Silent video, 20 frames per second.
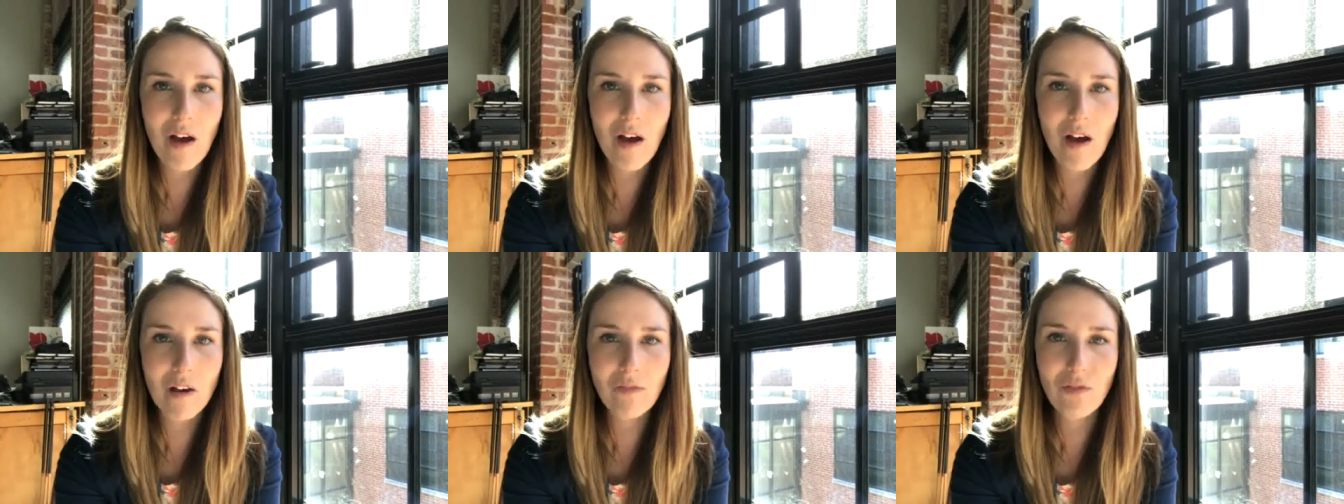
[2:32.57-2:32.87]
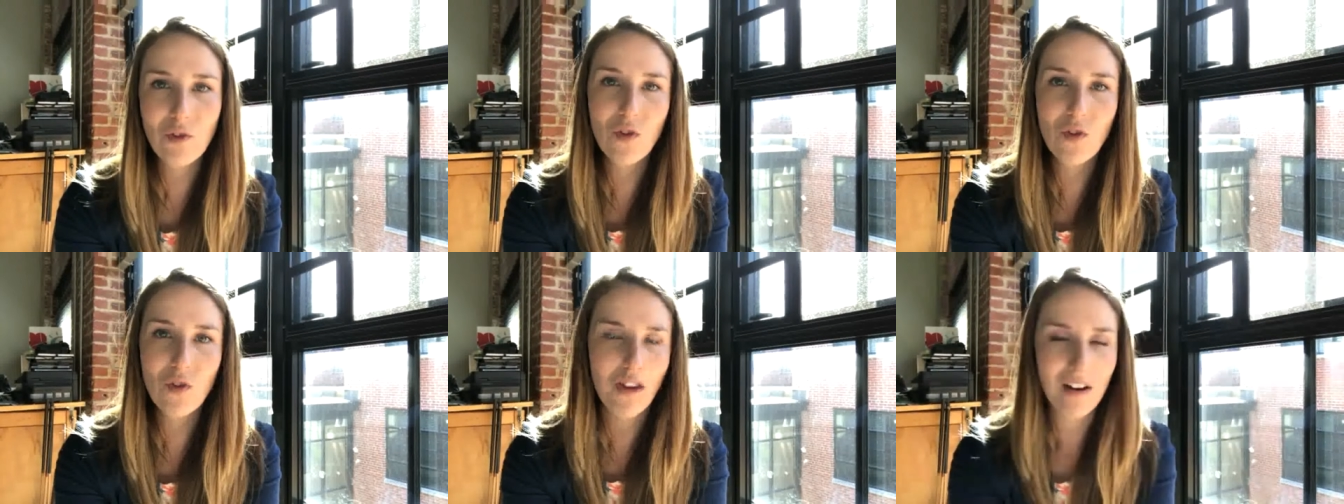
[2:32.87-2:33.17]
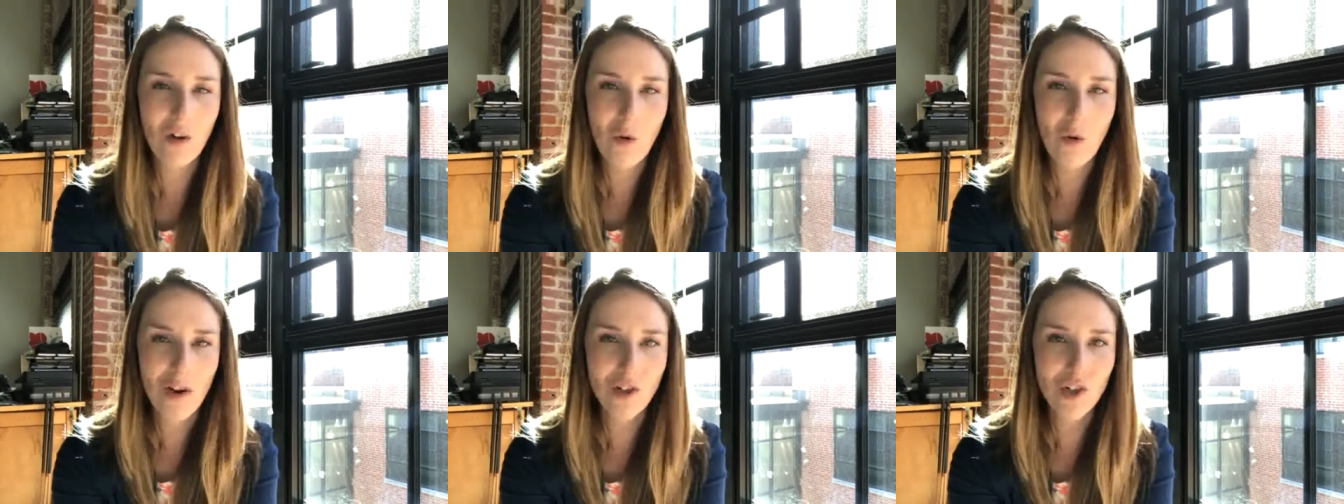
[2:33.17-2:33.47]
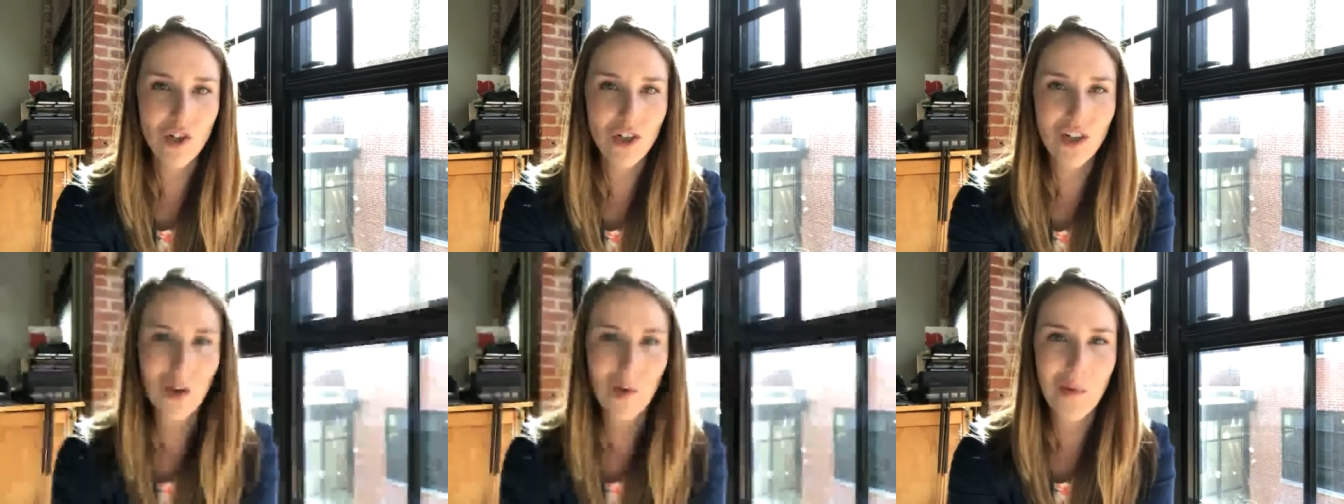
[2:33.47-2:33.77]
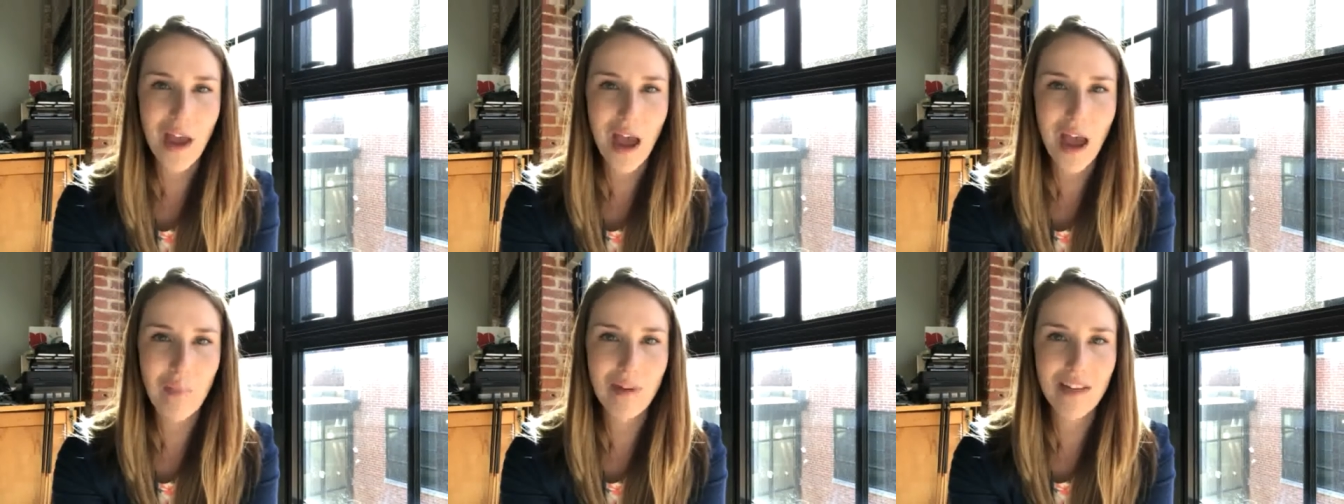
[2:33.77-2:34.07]
If you have any questions, I'll
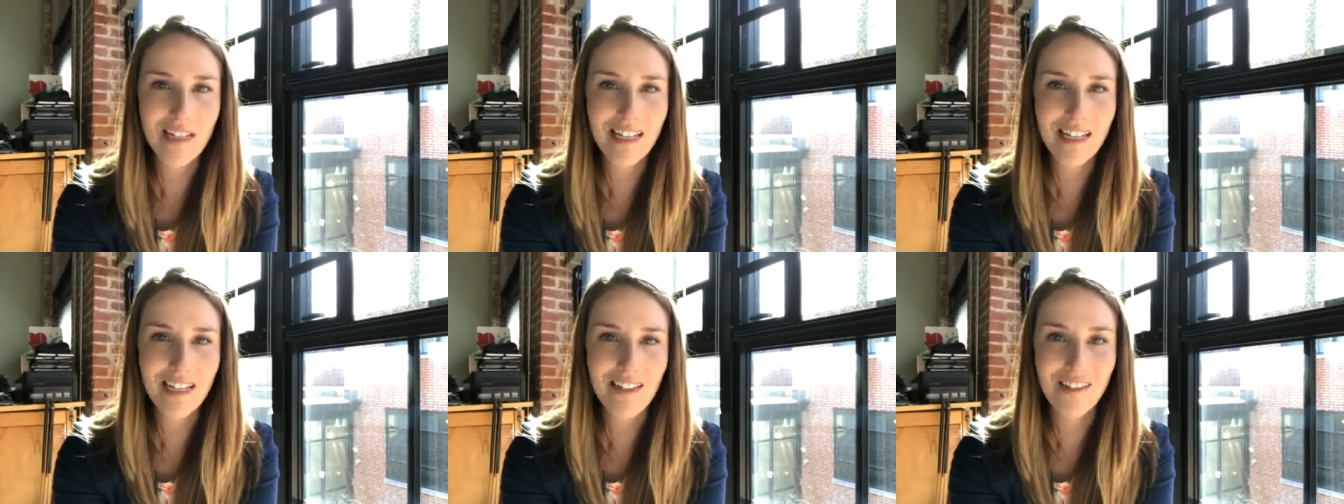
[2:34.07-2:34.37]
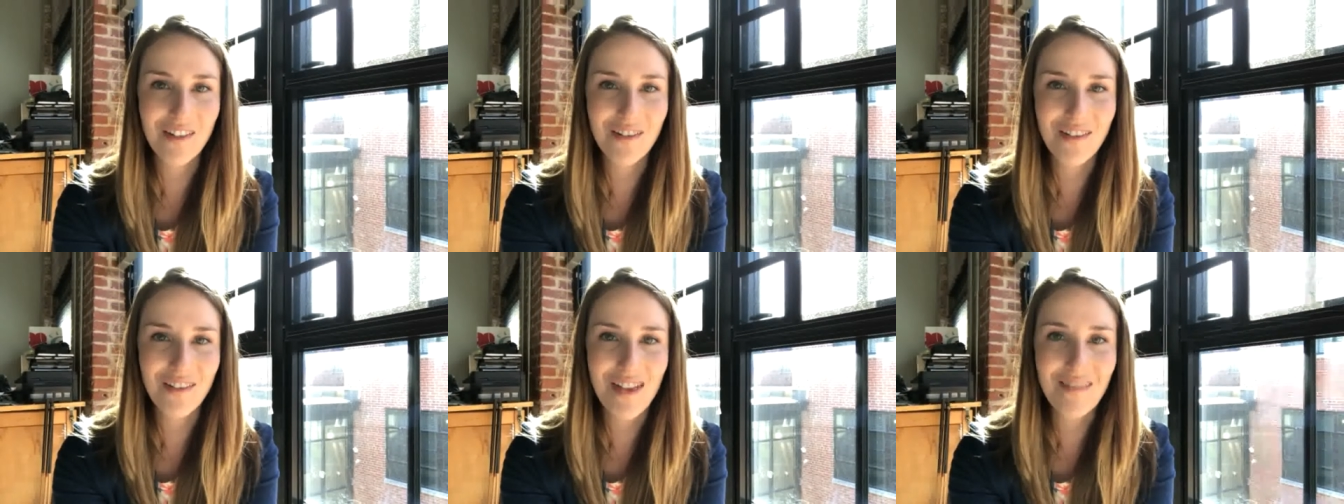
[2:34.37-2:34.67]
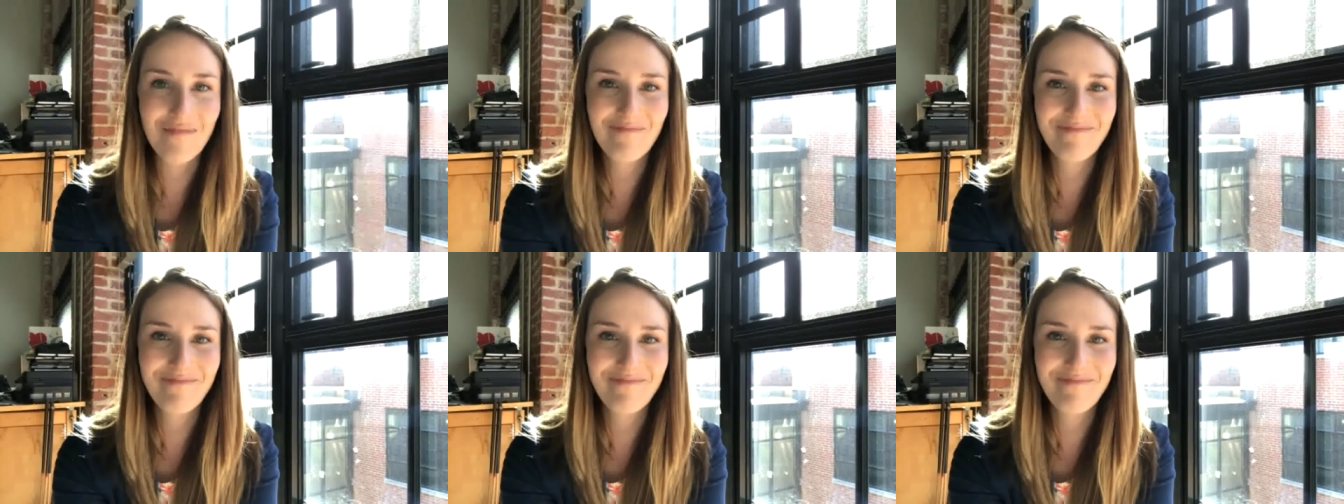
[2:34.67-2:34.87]
be happy to answer them.